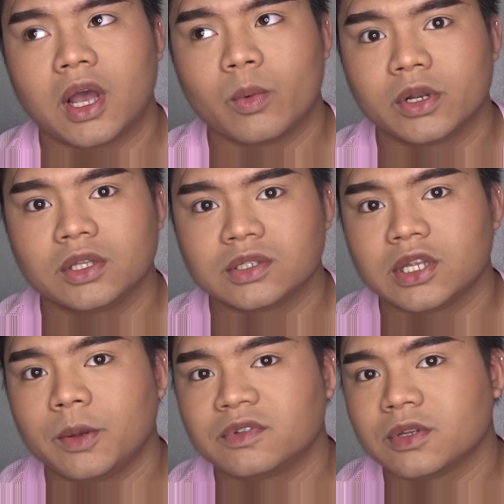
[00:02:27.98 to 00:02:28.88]
I wanted to
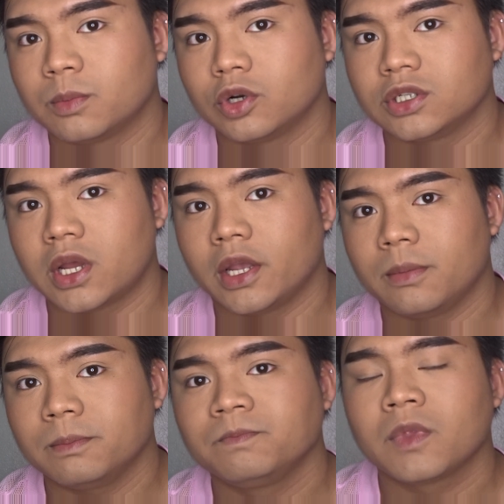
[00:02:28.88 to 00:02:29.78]
save some more
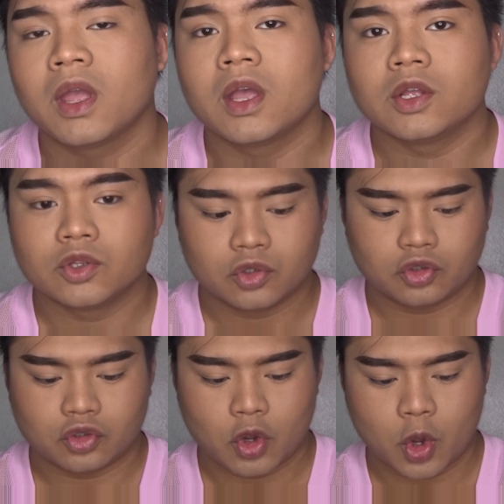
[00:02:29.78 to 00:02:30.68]
time.
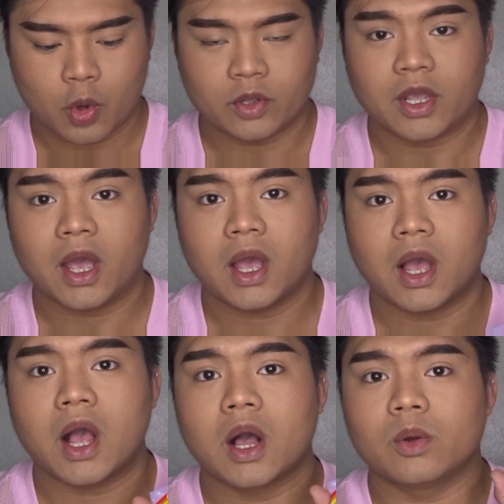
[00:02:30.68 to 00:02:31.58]
So
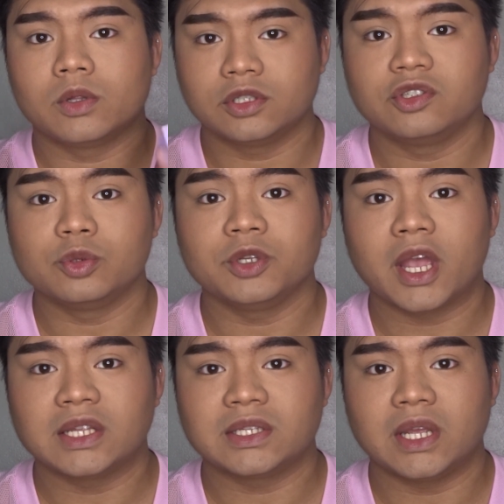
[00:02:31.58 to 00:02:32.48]
yeah, I'll zoom you
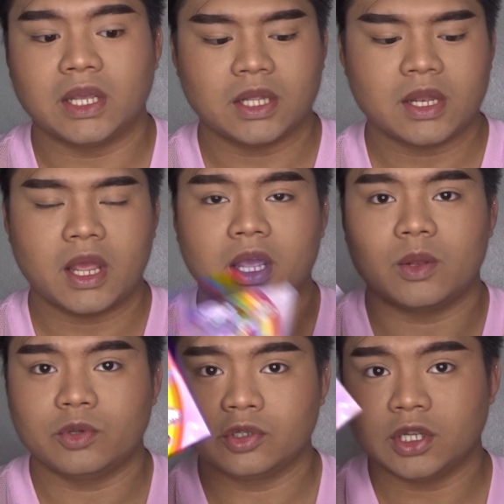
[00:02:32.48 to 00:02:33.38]
guys in
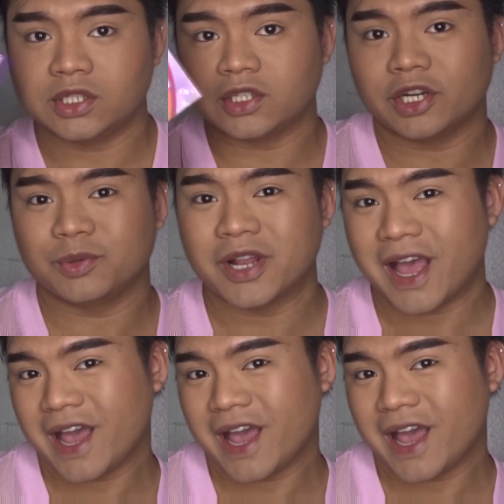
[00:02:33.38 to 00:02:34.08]
and we should get started with the